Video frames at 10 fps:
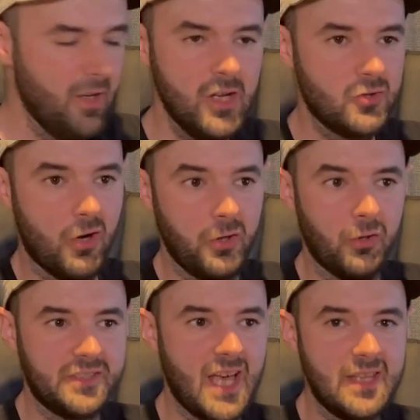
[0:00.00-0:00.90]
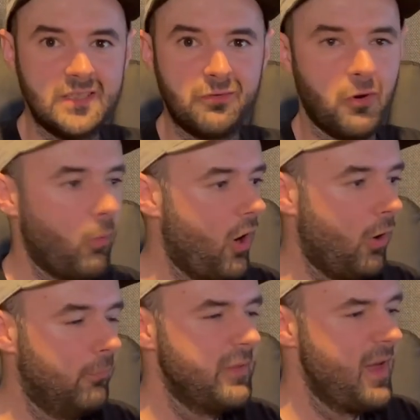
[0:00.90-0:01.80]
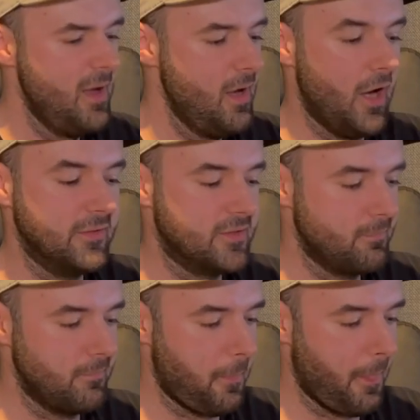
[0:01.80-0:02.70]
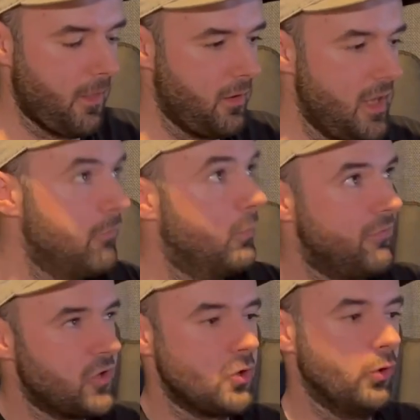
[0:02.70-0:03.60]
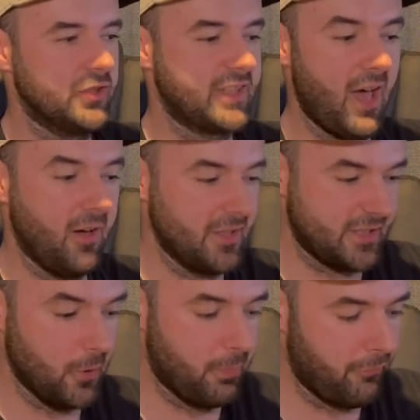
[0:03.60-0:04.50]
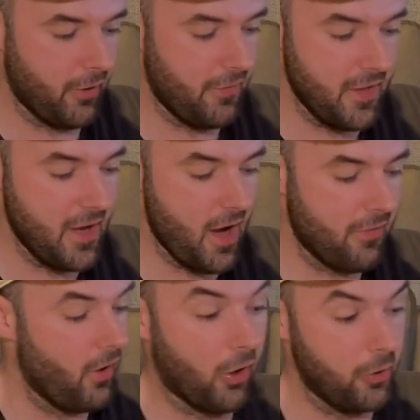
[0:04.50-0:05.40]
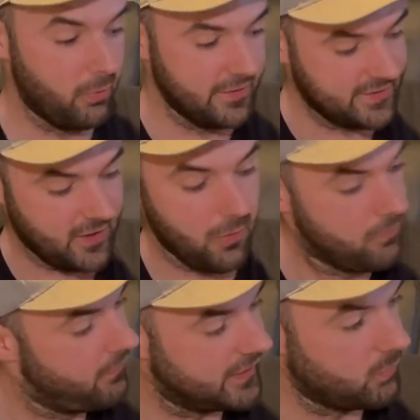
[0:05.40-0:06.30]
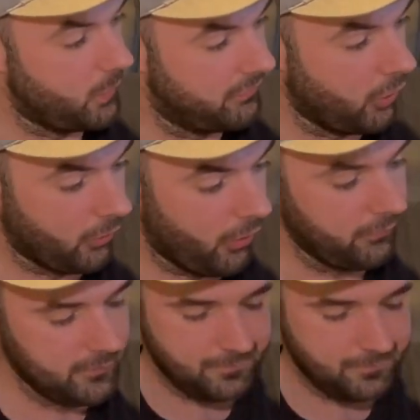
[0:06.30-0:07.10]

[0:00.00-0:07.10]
Tried it on 10s for a while, and even with the short scale I still preferred the hybrid, so that's what we've got on.